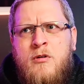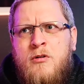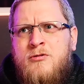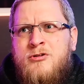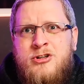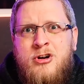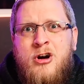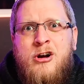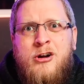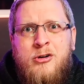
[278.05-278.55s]

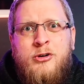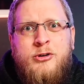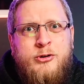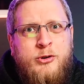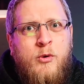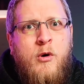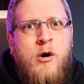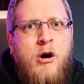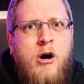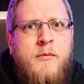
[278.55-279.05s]

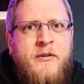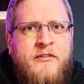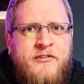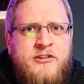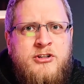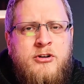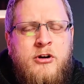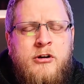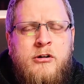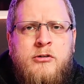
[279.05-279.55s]
psychological harm, if
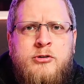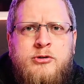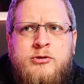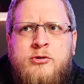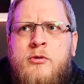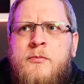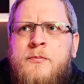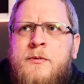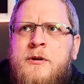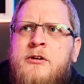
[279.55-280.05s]
it's
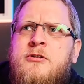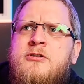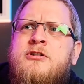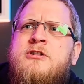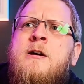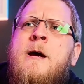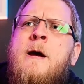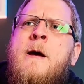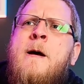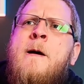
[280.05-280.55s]
psychological abuse.